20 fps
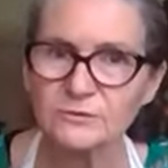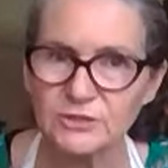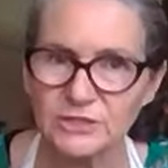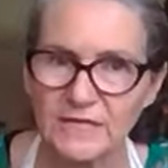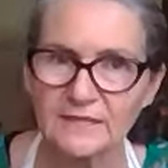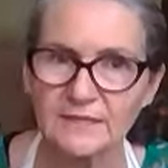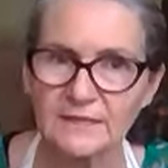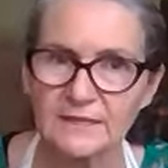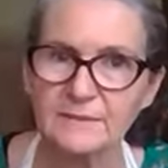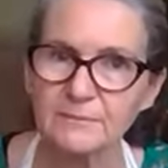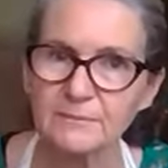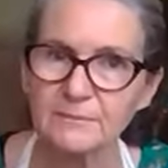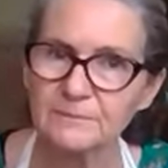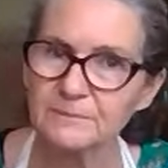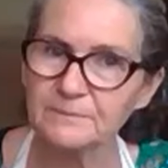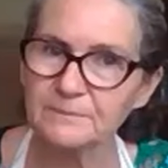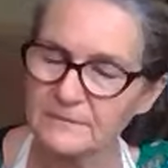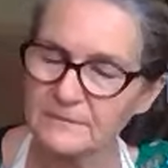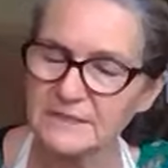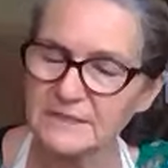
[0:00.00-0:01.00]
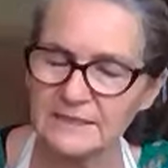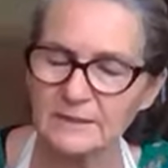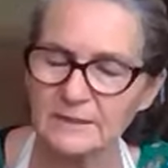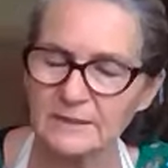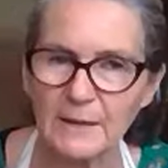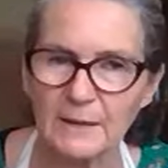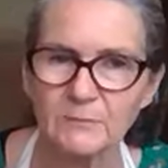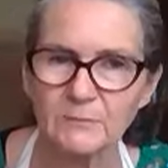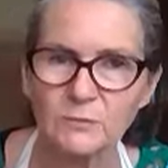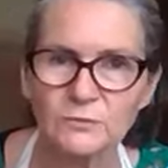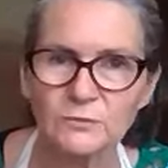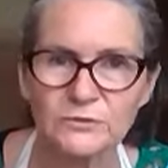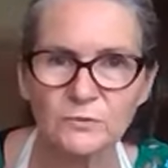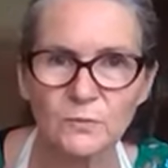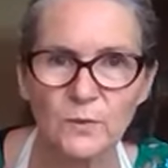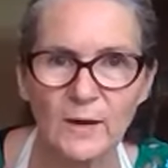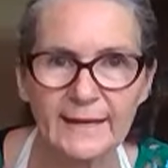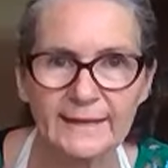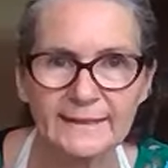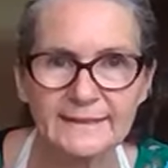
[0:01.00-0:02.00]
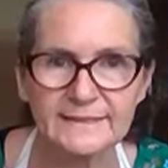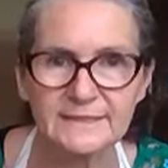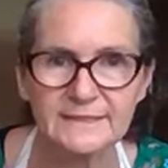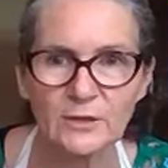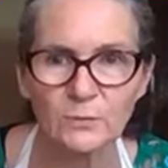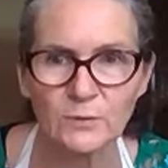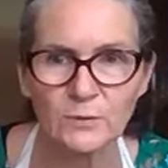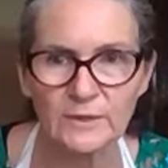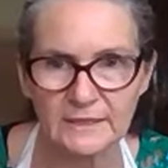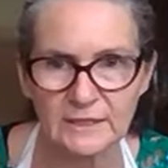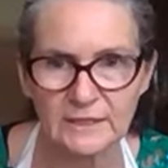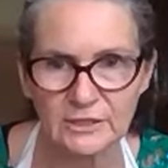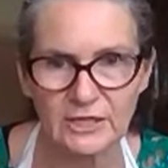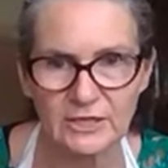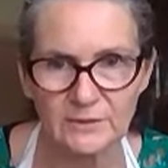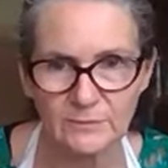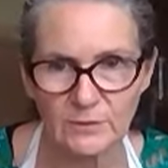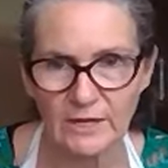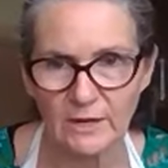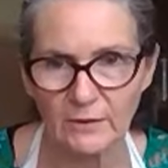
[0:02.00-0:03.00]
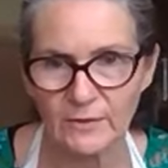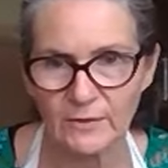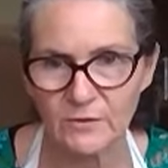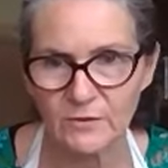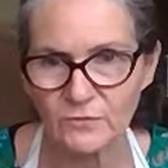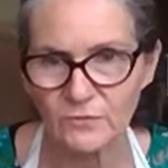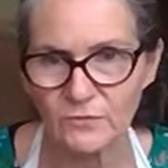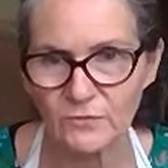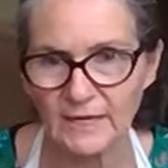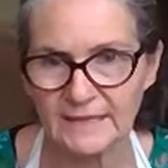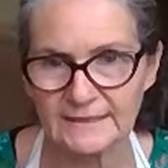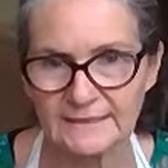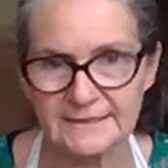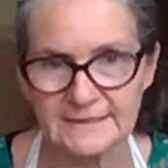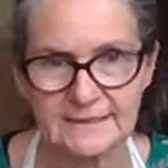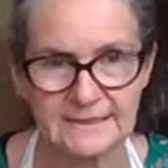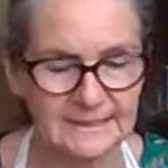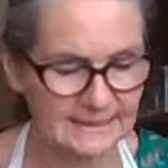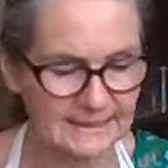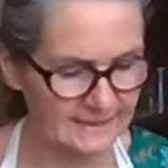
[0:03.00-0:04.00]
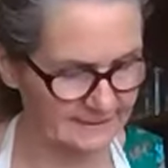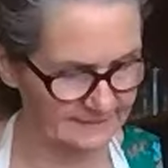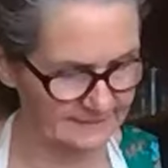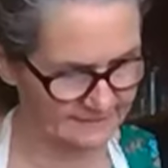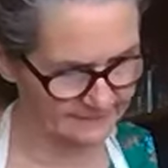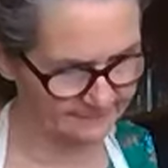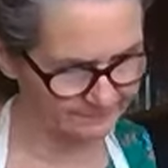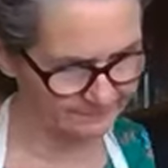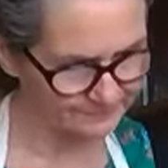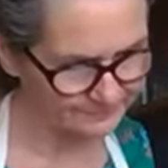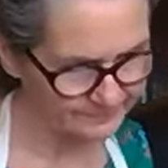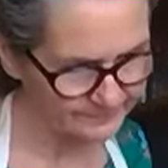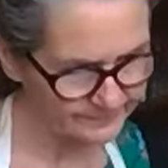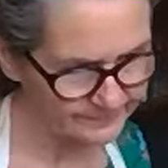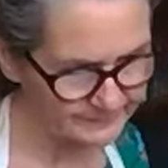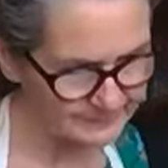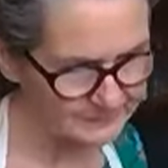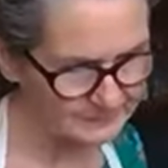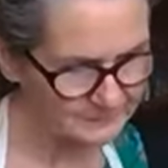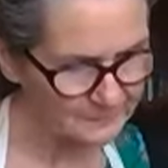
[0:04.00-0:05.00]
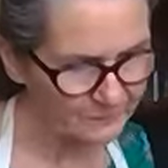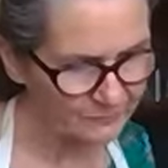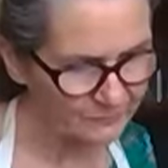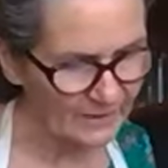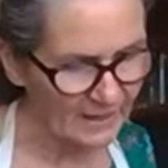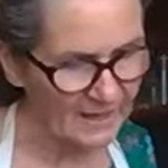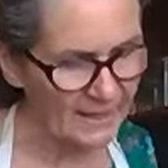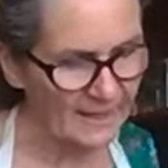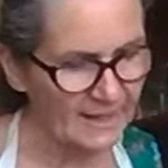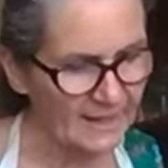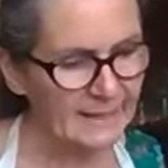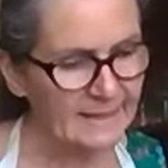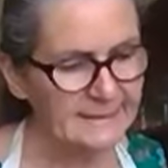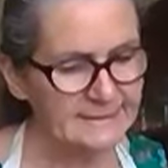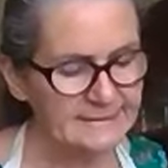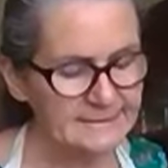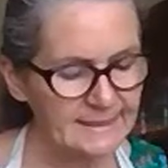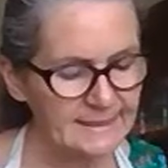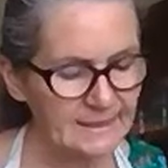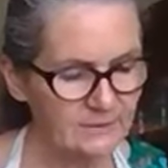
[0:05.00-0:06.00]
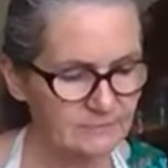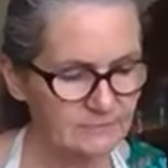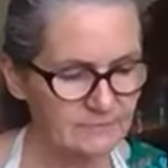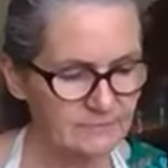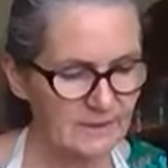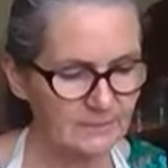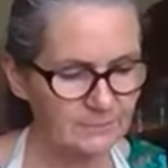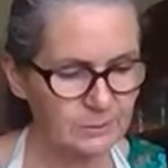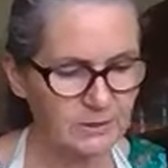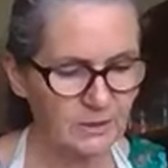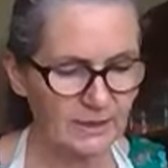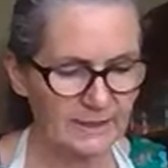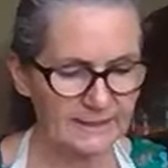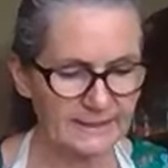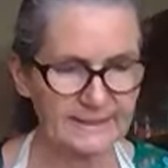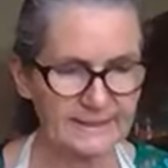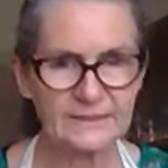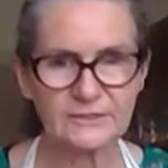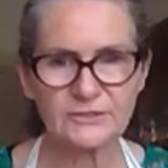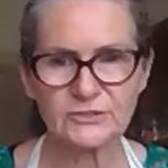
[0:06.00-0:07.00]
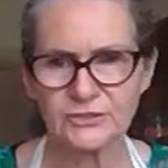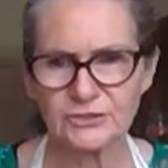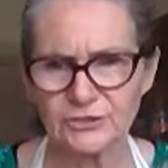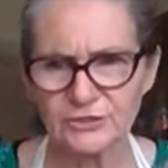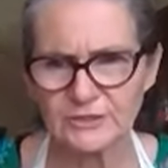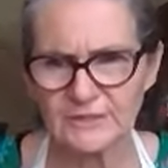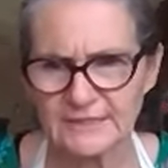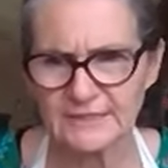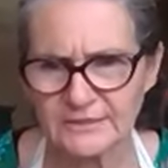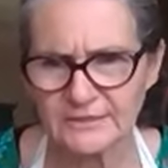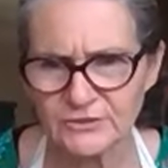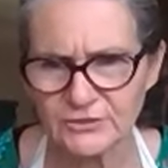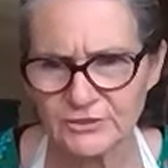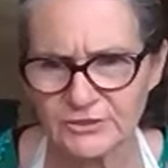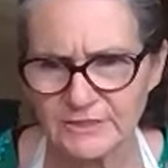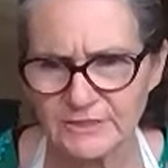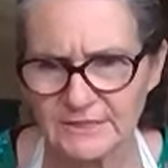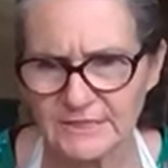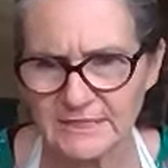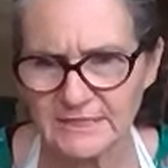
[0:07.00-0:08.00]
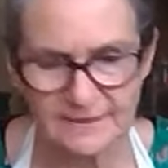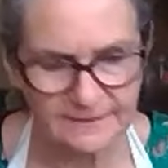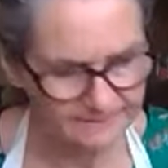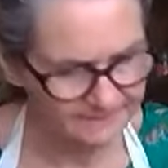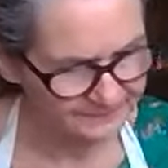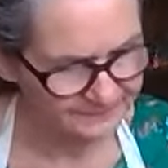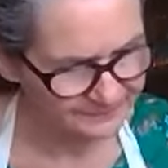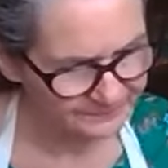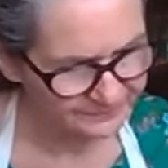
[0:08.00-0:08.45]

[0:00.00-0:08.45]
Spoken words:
gently, little bubbles away, so we're going to keep going right to the end. So applying externally to skin